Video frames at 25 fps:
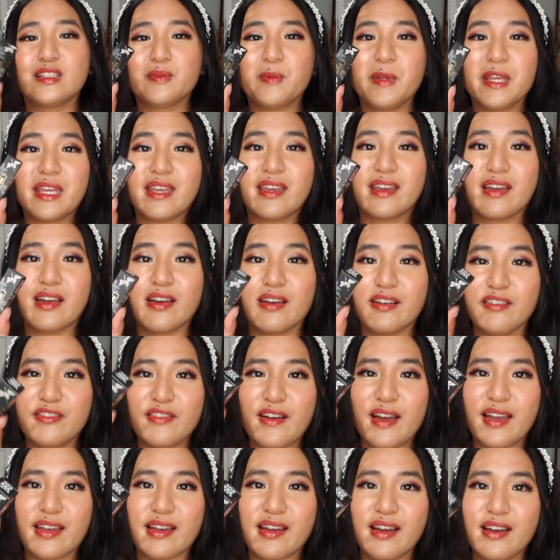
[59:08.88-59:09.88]
speaking of,
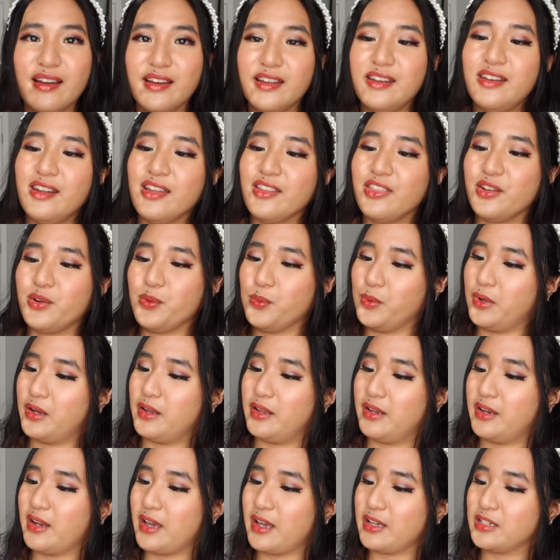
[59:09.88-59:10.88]
I got another
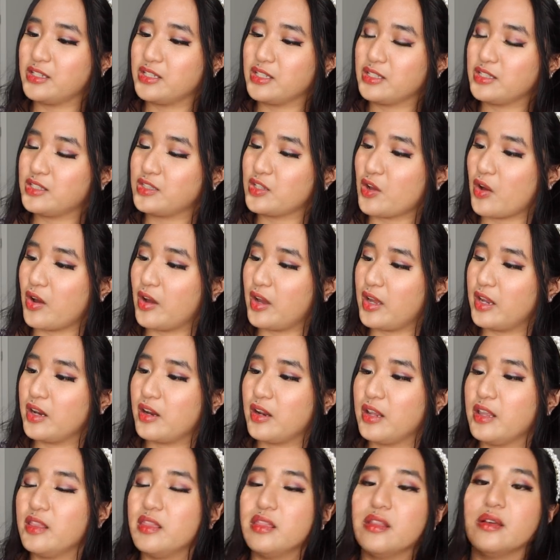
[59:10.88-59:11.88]
one. I just saw it
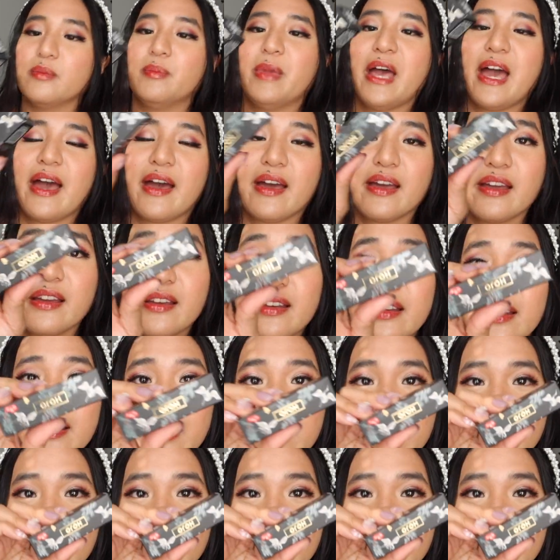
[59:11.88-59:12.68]
in the bag.